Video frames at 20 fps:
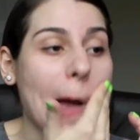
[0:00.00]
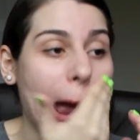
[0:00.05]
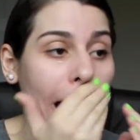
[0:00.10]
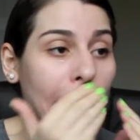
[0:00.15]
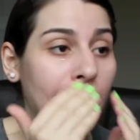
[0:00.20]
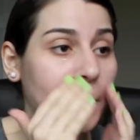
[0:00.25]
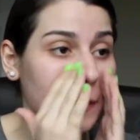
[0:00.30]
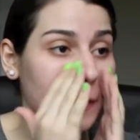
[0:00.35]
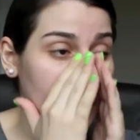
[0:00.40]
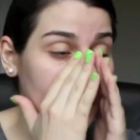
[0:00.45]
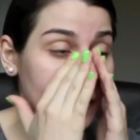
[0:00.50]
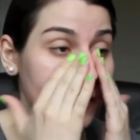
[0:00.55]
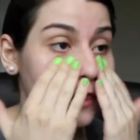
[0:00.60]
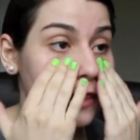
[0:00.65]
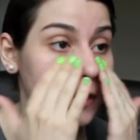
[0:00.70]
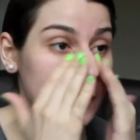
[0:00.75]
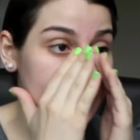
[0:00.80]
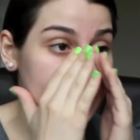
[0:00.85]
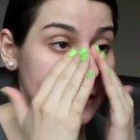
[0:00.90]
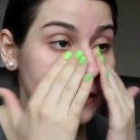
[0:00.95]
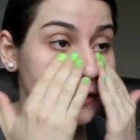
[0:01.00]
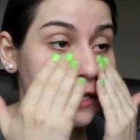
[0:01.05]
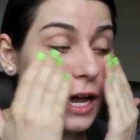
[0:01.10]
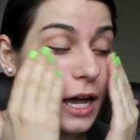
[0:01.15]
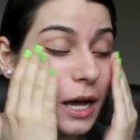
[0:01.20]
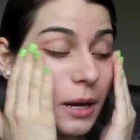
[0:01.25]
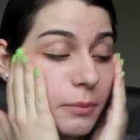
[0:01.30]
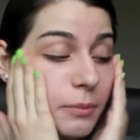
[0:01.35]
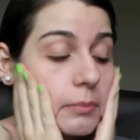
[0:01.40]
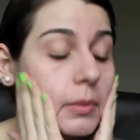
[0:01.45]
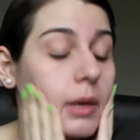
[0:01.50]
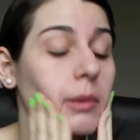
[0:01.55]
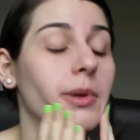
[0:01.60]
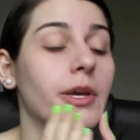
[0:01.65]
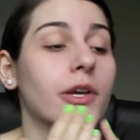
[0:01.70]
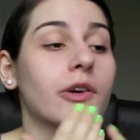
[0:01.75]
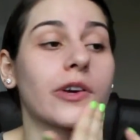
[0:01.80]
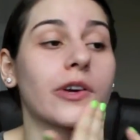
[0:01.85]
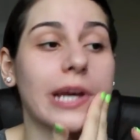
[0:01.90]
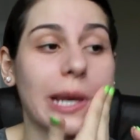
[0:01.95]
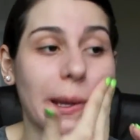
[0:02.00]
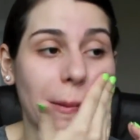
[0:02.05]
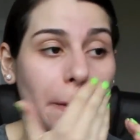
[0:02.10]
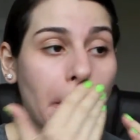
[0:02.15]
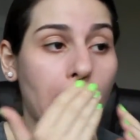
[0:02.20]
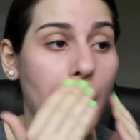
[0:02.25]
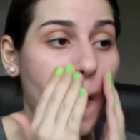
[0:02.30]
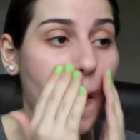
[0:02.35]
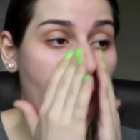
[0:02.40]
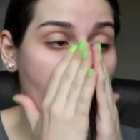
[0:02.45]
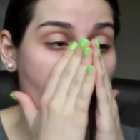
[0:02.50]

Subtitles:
I think this BB cream